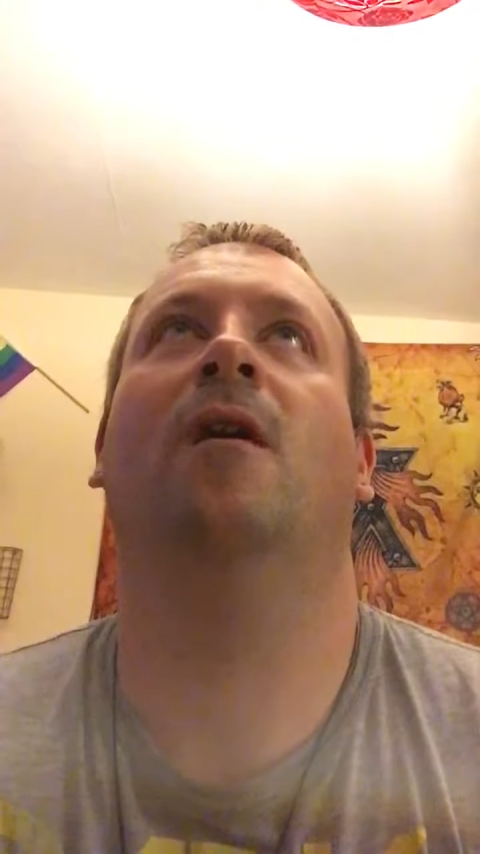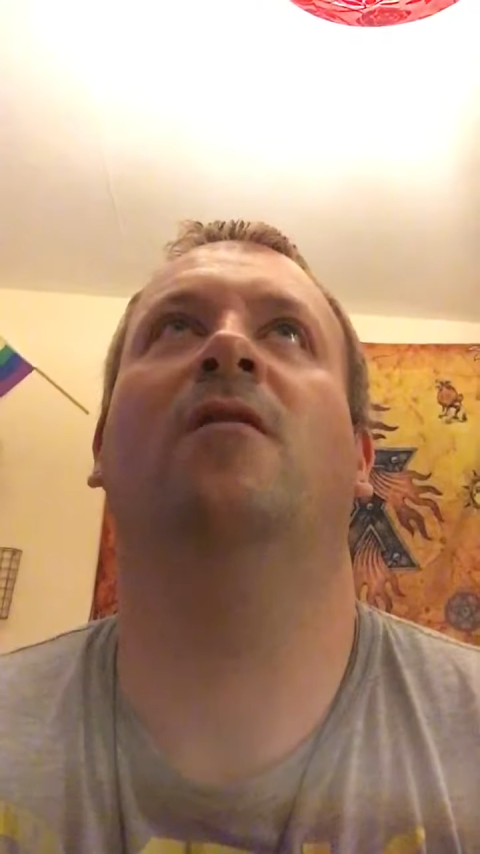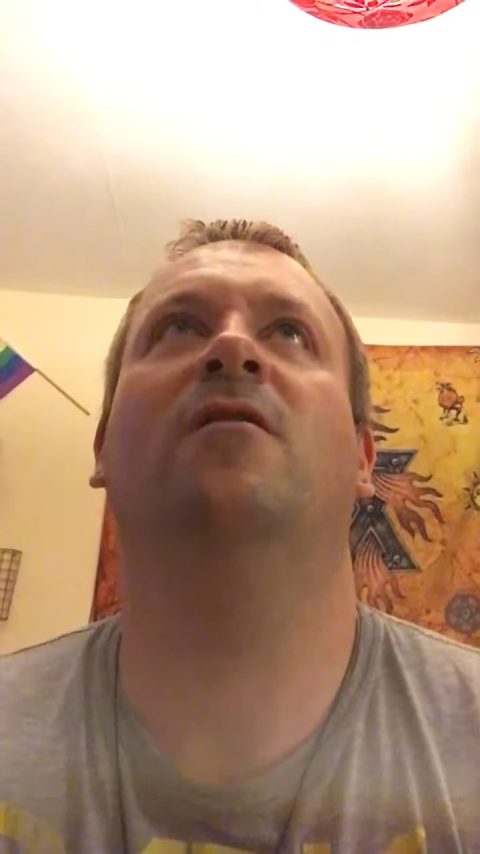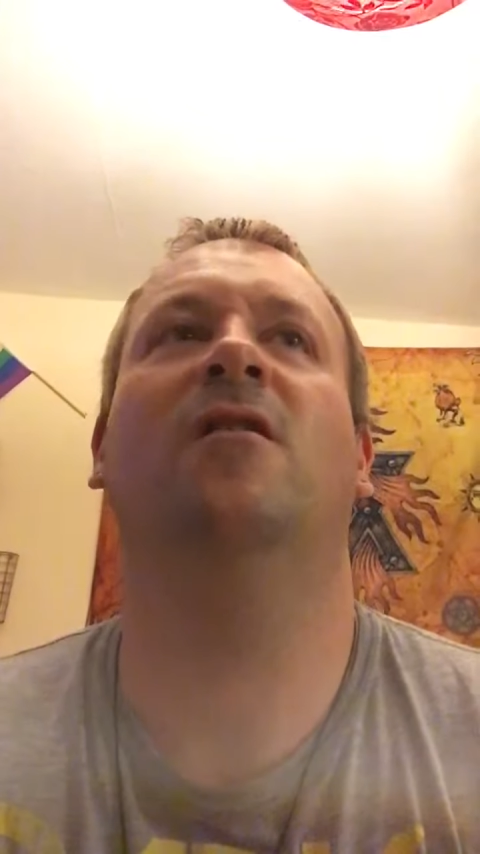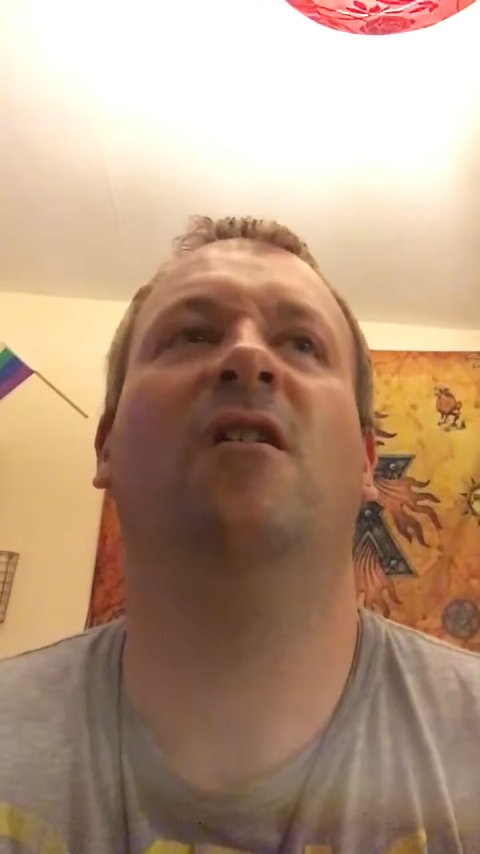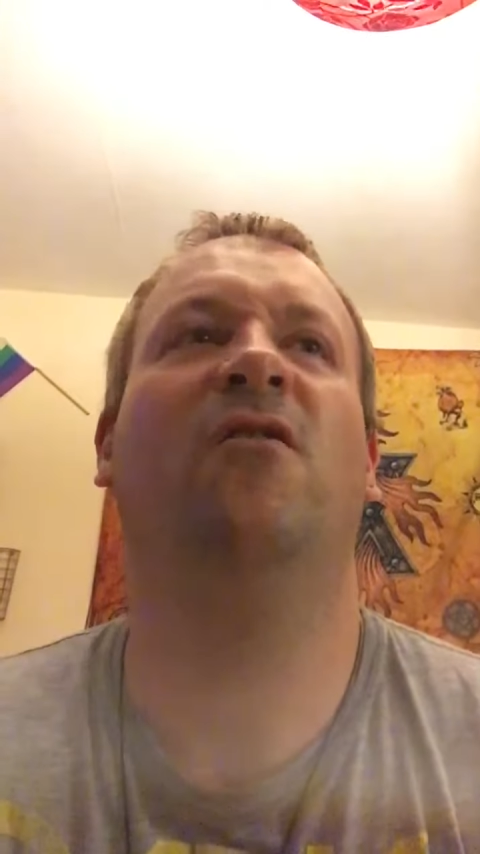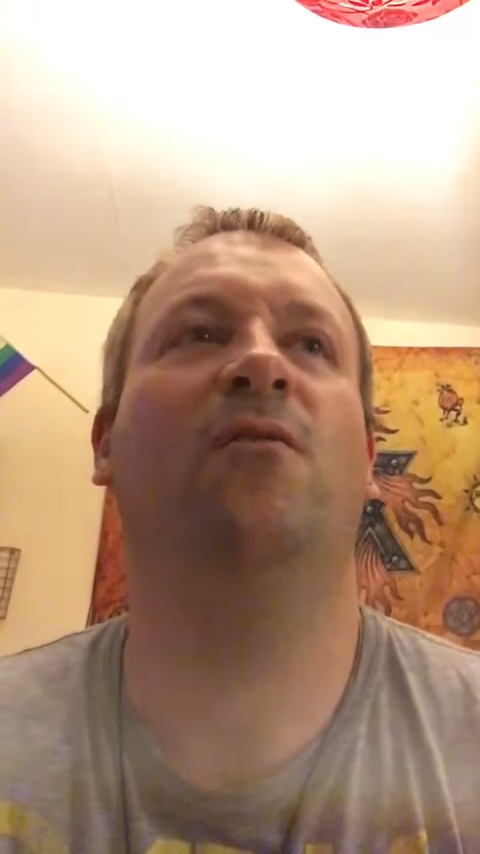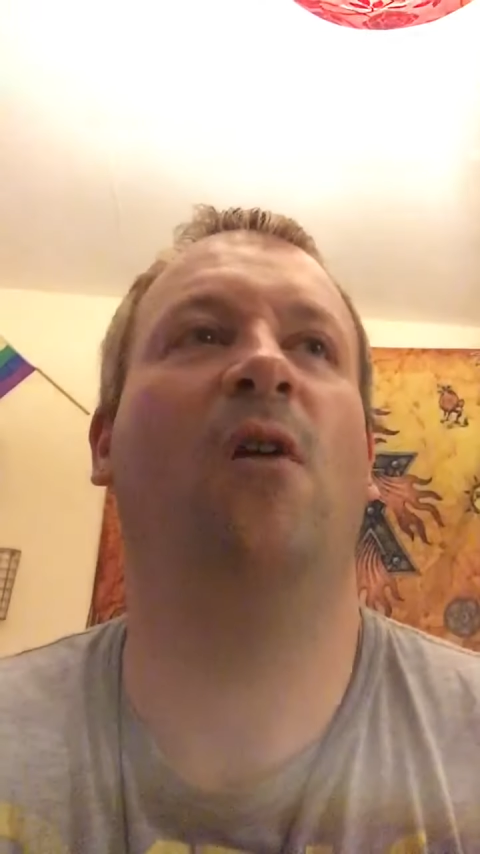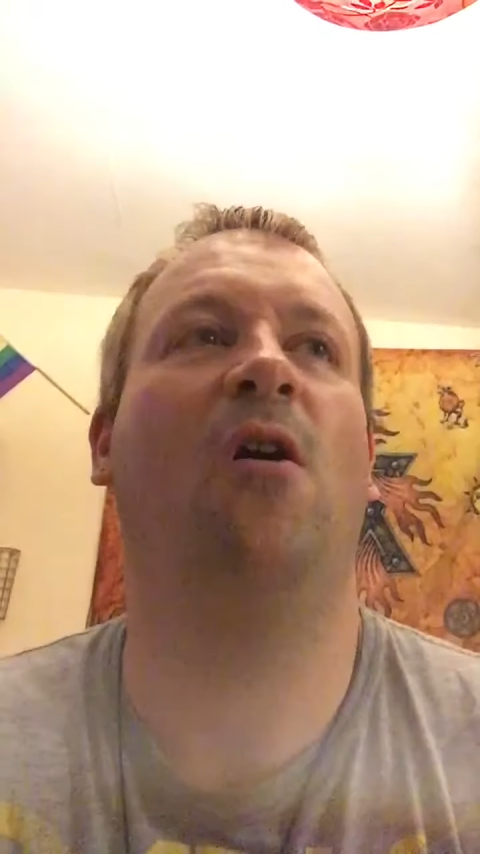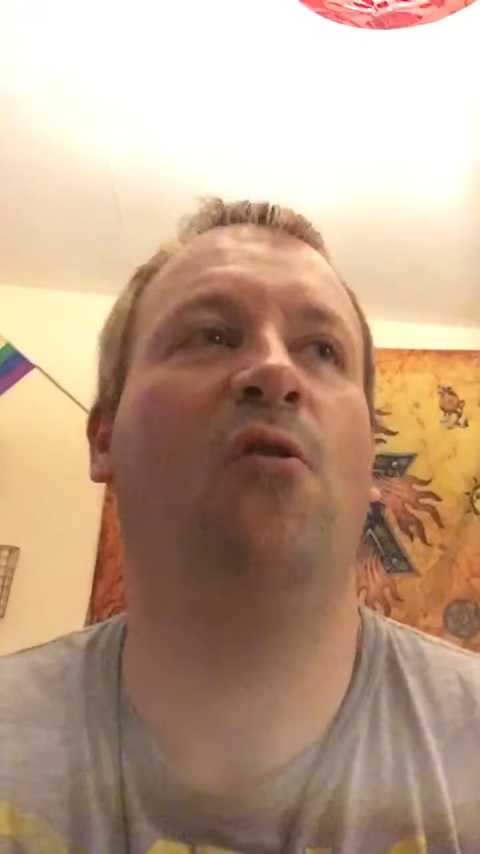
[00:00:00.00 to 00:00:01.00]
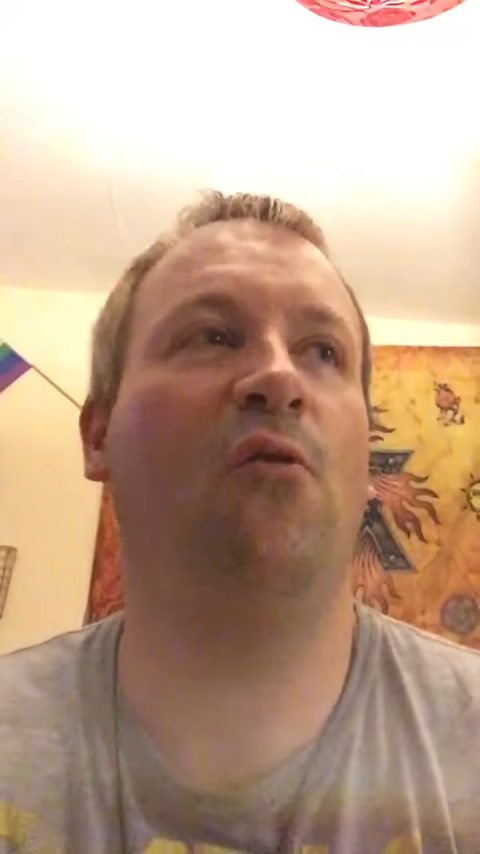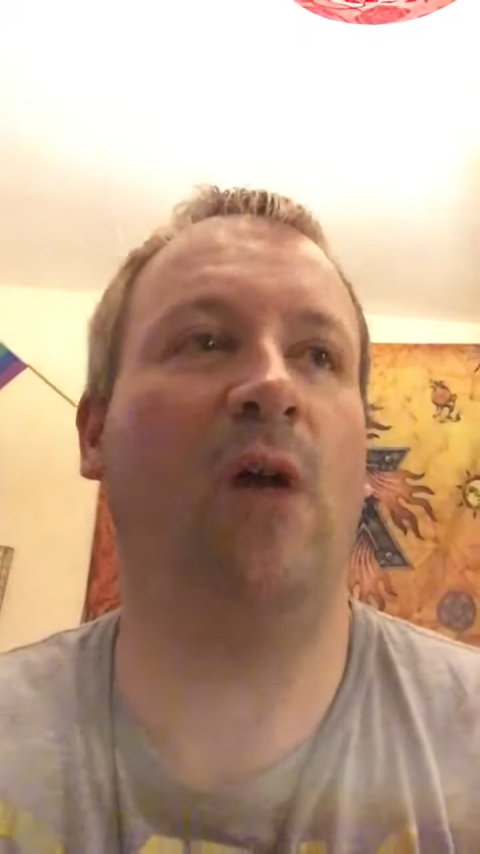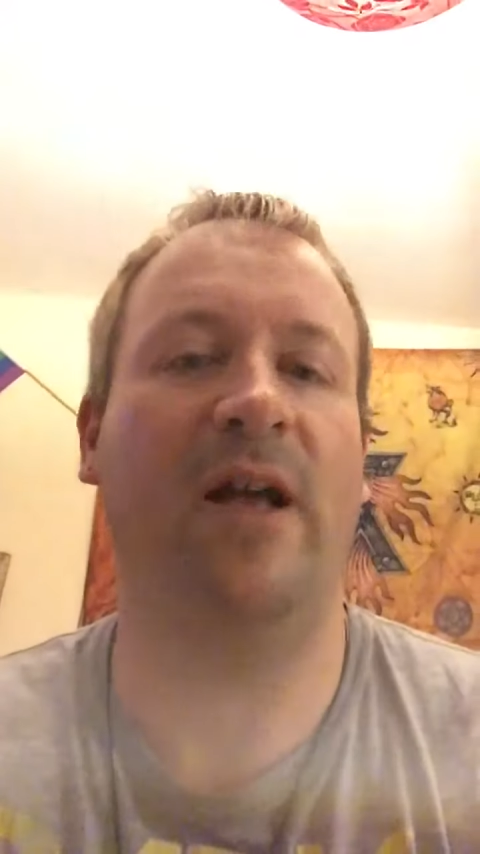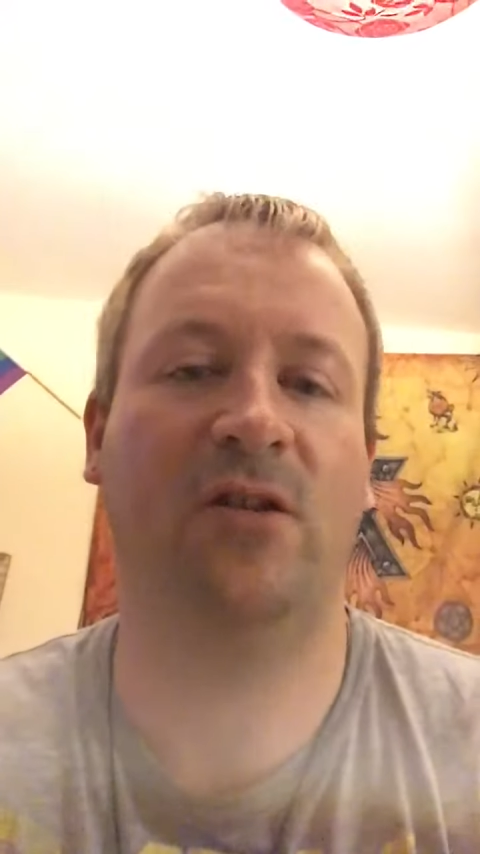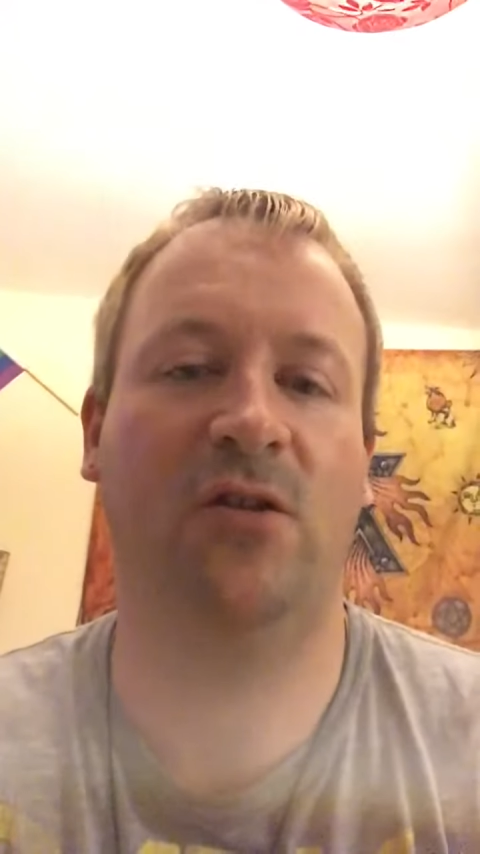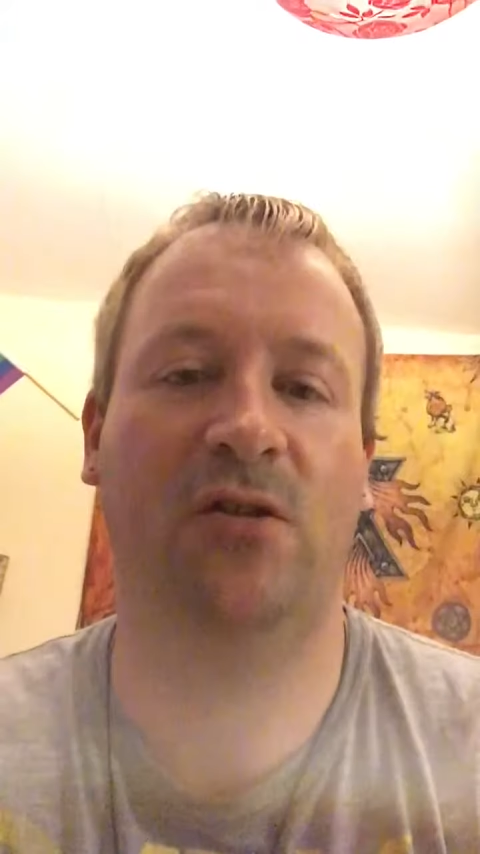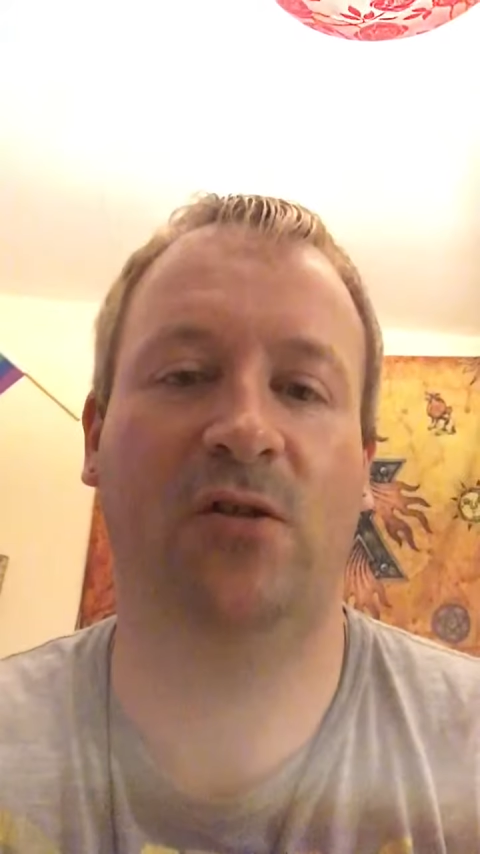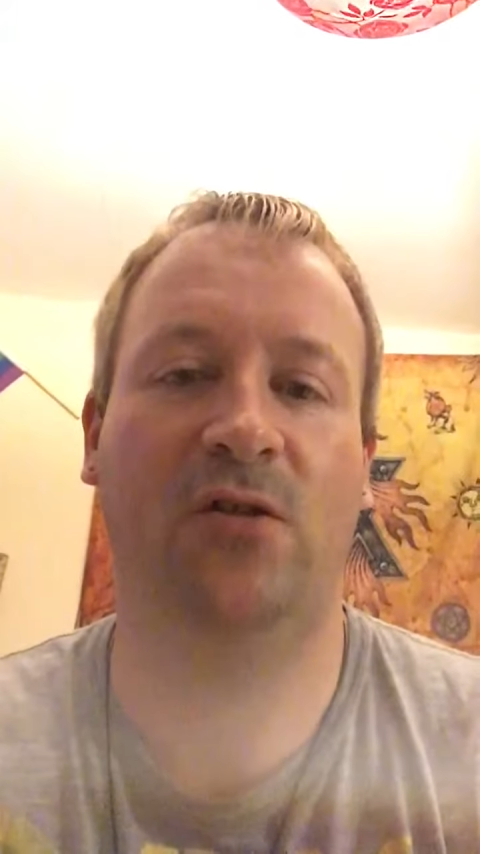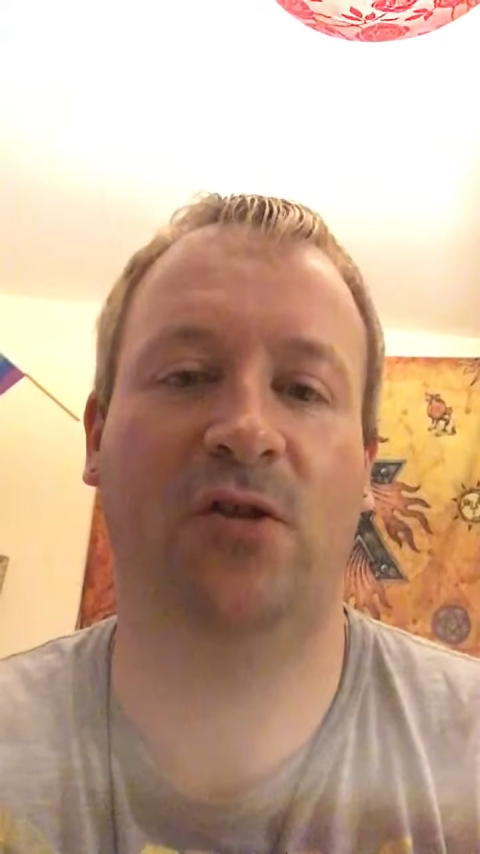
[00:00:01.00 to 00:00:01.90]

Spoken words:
don't know. I think my whole attitude's